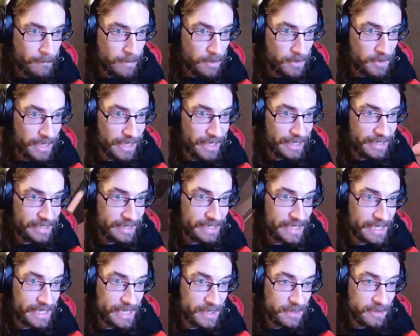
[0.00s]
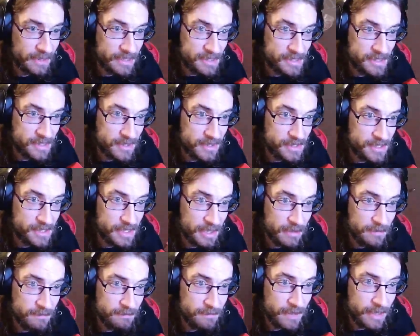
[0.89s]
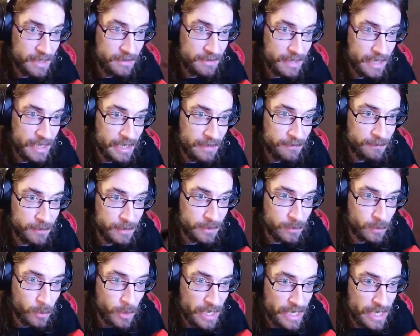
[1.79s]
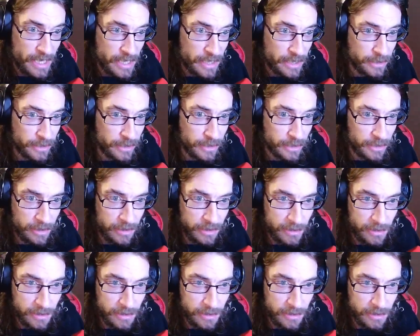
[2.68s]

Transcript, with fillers: Okay, I gotta get out of there because there's gunfire everywhere